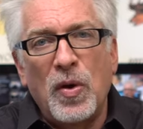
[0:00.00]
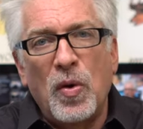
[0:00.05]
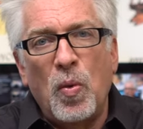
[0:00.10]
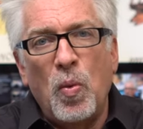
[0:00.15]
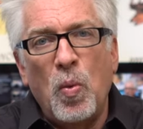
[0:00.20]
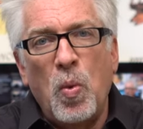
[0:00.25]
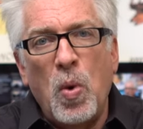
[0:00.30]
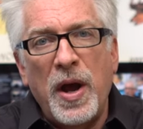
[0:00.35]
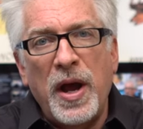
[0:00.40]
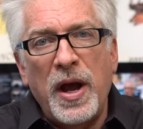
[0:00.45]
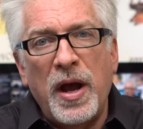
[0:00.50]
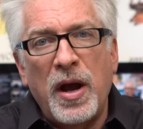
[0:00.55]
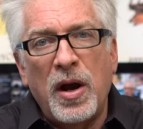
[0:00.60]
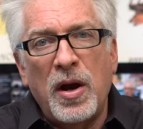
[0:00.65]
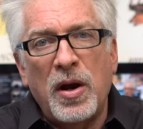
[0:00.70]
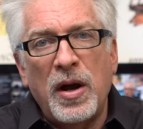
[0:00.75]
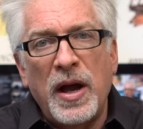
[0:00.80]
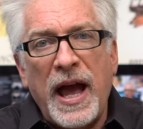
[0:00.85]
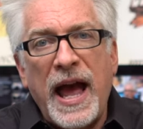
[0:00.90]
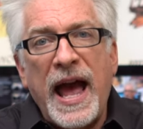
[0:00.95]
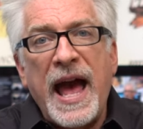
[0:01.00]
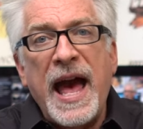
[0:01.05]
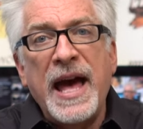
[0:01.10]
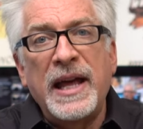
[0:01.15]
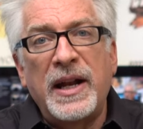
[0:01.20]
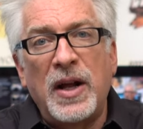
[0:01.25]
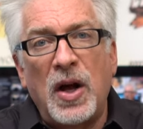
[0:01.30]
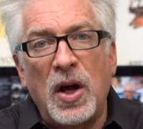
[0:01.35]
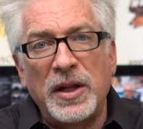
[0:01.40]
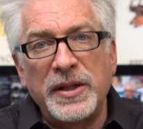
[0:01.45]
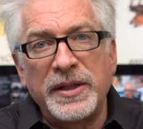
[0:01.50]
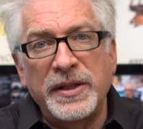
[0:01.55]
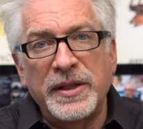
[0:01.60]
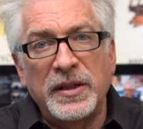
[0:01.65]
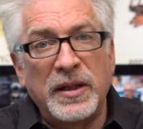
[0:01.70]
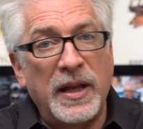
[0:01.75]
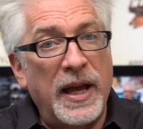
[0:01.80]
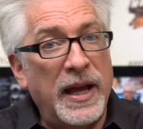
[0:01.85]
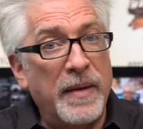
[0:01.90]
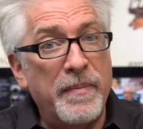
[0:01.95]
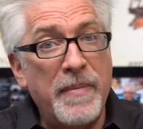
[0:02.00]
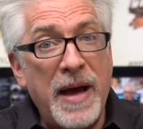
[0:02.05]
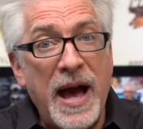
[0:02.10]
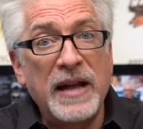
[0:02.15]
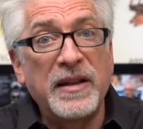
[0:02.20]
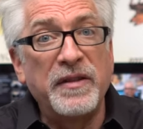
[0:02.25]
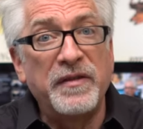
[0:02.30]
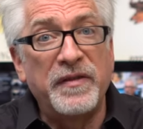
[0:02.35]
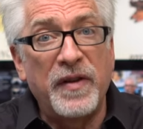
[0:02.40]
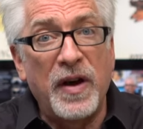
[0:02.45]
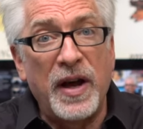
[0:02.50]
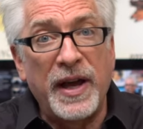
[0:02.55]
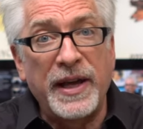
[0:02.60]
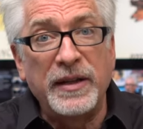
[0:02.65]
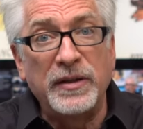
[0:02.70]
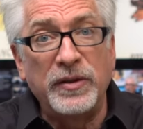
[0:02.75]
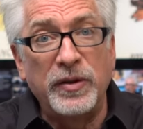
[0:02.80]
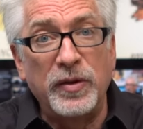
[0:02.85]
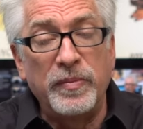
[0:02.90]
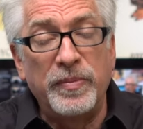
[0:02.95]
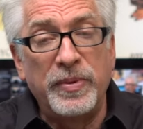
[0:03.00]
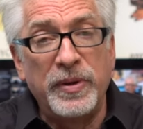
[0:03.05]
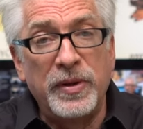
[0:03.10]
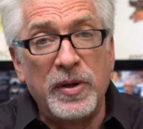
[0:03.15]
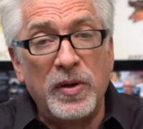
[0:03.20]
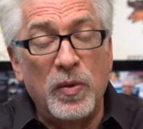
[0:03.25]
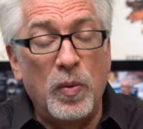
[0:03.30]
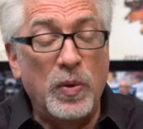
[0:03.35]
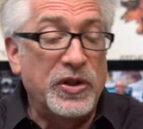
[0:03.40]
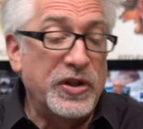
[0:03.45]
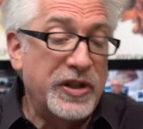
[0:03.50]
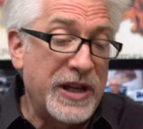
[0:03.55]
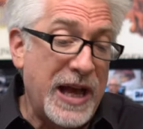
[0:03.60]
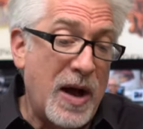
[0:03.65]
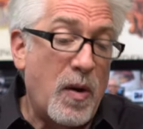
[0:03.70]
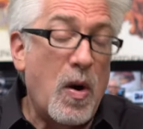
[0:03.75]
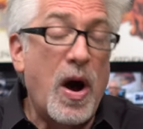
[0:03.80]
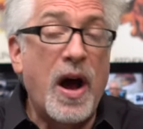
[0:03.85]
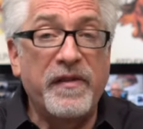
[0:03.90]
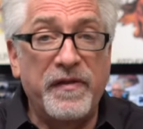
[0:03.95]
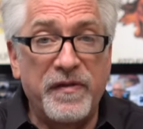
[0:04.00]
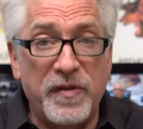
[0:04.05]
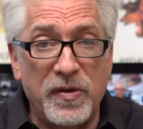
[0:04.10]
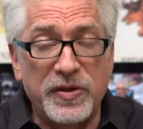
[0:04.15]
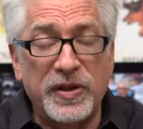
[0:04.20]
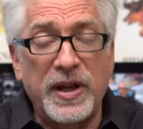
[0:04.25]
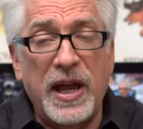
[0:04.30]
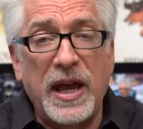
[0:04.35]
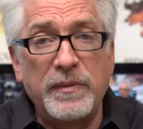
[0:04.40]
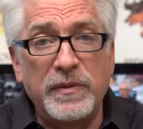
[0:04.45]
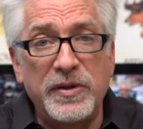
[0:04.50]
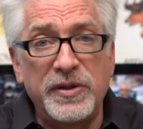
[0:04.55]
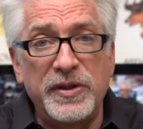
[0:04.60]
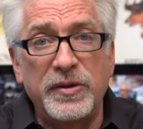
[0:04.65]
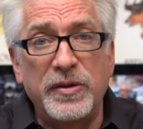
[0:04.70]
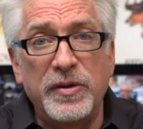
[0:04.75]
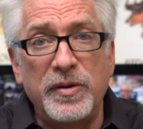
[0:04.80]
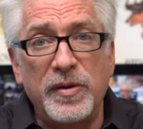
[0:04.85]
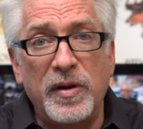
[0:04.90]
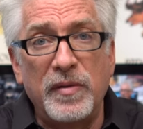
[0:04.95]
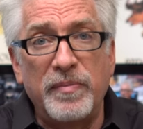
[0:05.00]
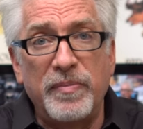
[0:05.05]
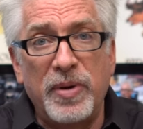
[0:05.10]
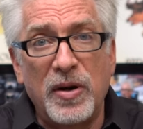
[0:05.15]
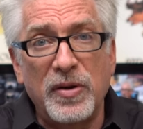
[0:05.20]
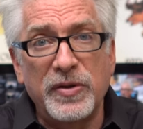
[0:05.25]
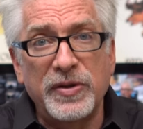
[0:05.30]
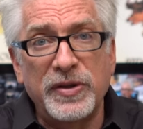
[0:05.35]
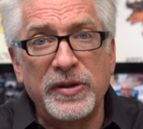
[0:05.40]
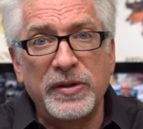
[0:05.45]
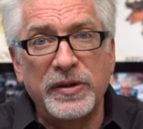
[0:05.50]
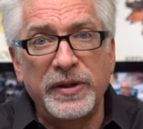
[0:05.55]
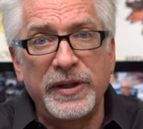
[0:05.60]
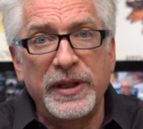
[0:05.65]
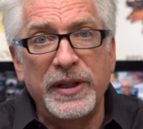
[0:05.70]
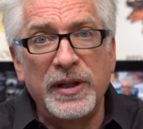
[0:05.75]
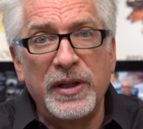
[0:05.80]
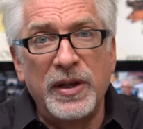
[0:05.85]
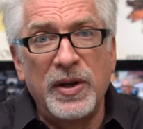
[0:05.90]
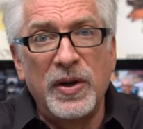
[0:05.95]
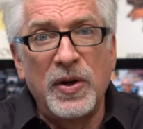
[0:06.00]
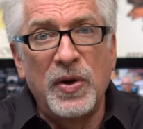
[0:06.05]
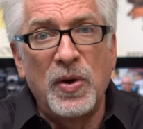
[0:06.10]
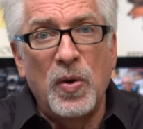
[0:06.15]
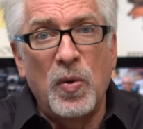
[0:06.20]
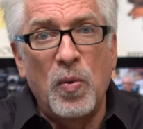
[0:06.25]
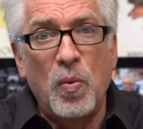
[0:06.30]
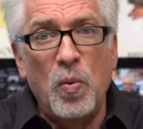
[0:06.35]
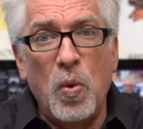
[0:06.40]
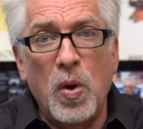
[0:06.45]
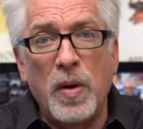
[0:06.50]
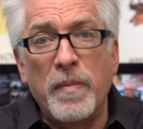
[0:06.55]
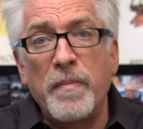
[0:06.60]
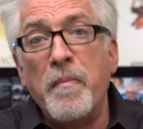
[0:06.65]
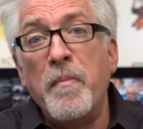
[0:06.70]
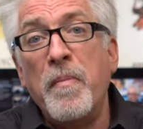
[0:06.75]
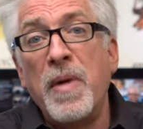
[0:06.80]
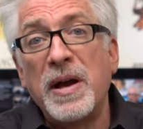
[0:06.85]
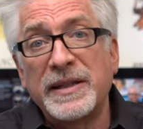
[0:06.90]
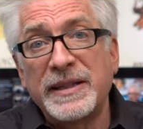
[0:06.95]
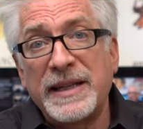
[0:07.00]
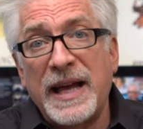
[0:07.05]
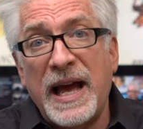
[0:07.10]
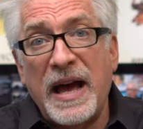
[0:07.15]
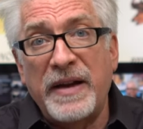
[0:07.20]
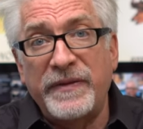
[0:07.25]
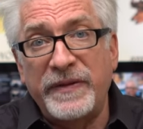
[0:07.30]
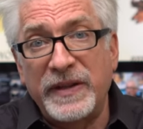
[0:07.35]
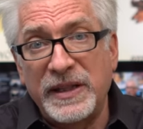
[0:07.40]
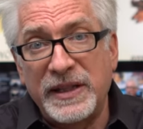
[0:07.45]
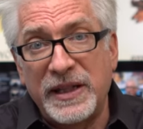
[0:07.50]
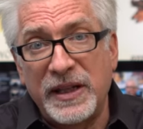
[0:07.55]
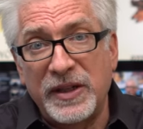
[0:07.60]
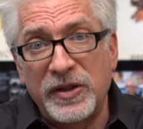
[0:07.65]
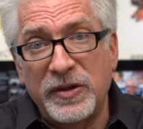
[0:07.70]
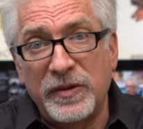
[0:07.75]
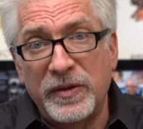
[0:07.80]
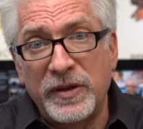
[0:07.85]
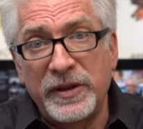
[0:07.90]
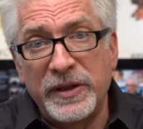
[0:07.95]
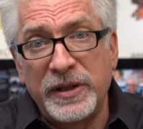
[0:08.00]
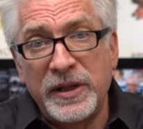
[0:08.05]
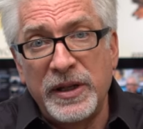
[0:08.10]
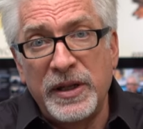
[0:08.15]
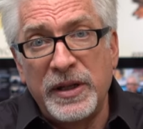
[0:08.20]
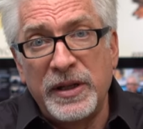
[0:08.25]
where add-ons like a magnifying loop, which is how I first came to Zacuto personally, were must-have accessories.